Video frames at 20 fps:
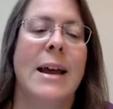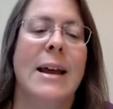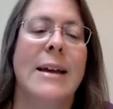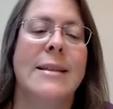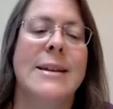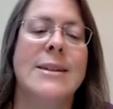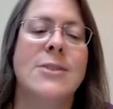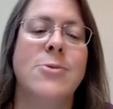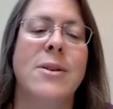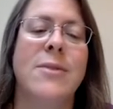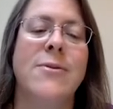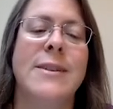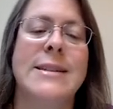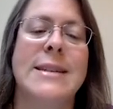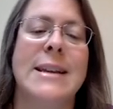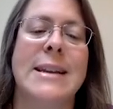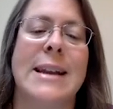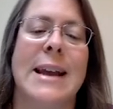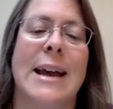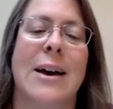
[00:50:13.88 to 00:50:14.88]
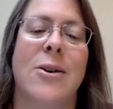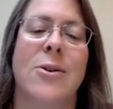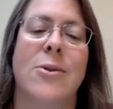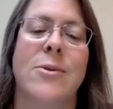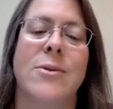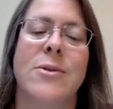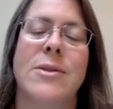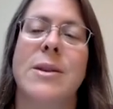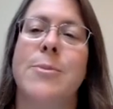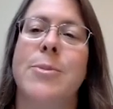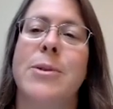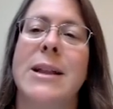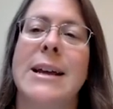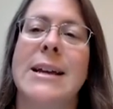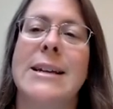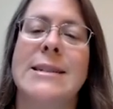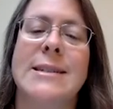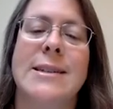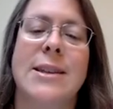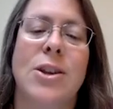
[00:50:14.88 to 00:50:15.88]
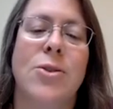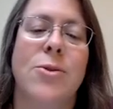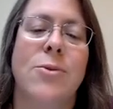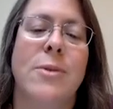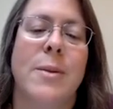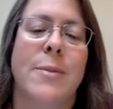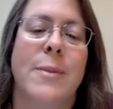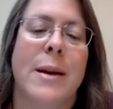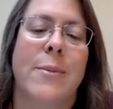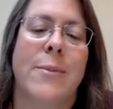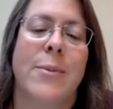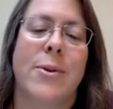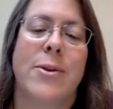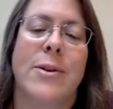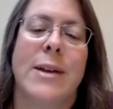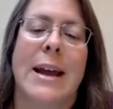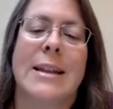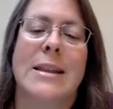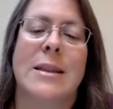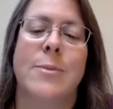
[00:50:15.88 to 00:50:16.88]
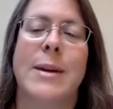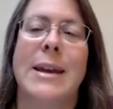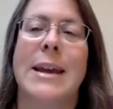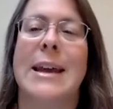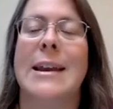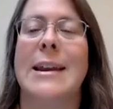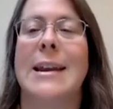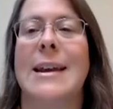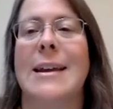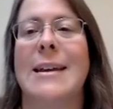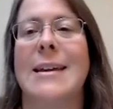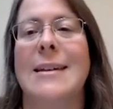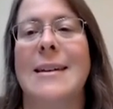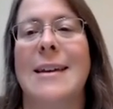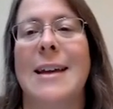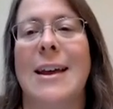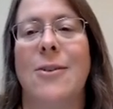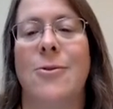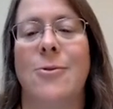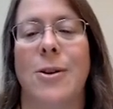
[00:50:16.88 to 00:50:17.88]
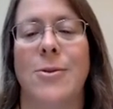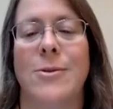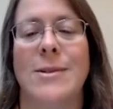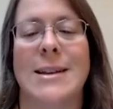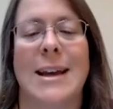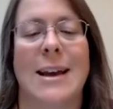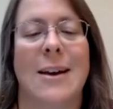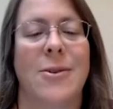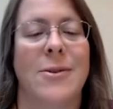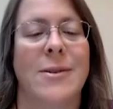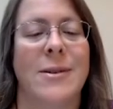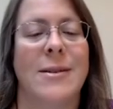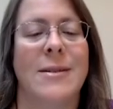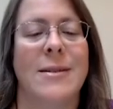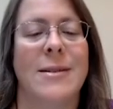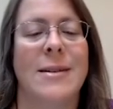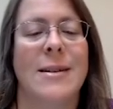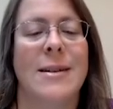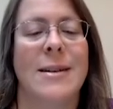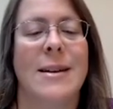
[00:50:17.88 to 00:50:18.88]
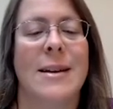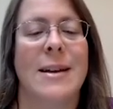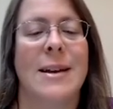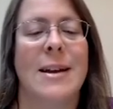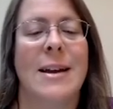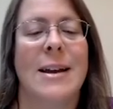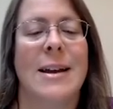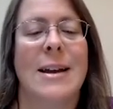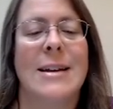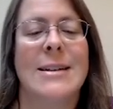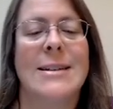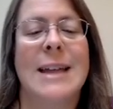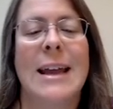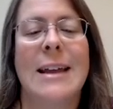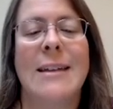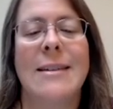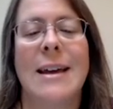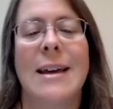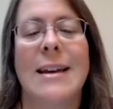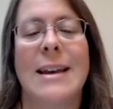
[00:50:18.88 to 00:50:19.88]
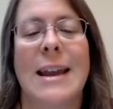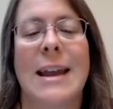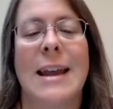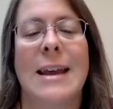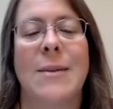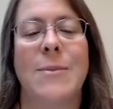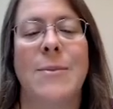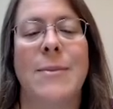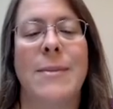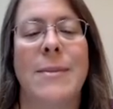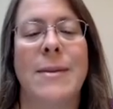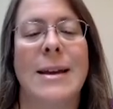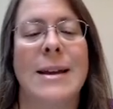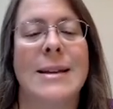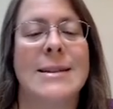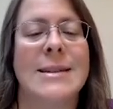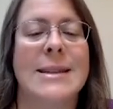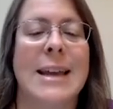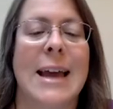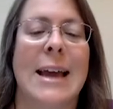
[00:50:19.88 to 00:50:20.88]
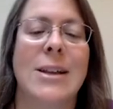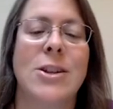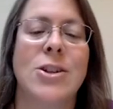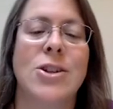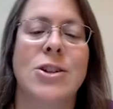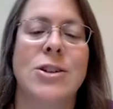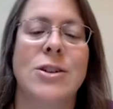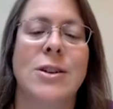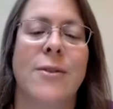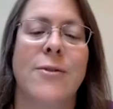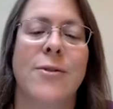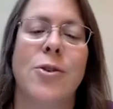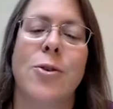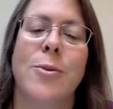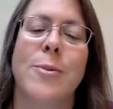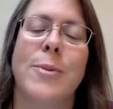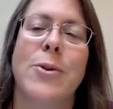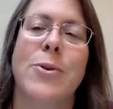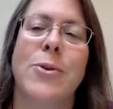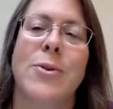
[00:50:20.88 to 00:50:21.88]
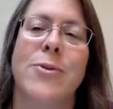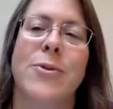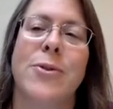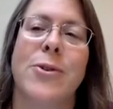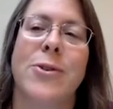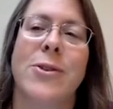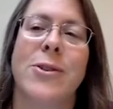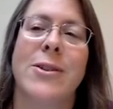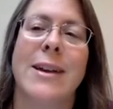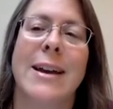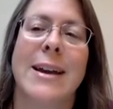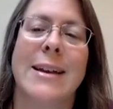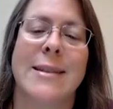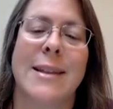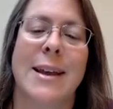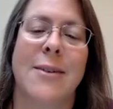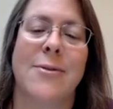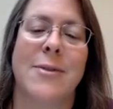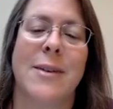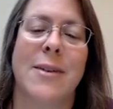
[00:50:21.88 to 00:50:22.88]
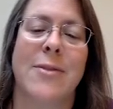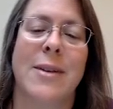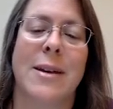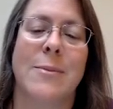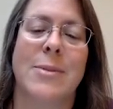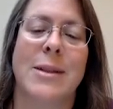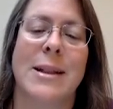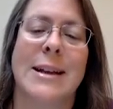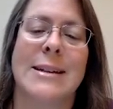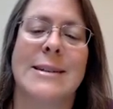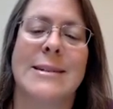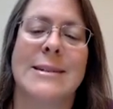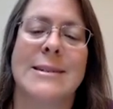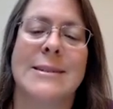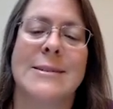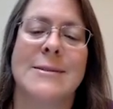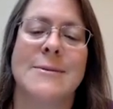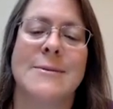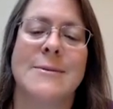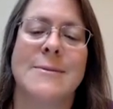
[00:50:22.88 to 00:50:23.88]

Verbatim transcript: Let's revisit now the place you remembered at the beginning and wrote down. Take that name and sketch of your beautiful and life giving place.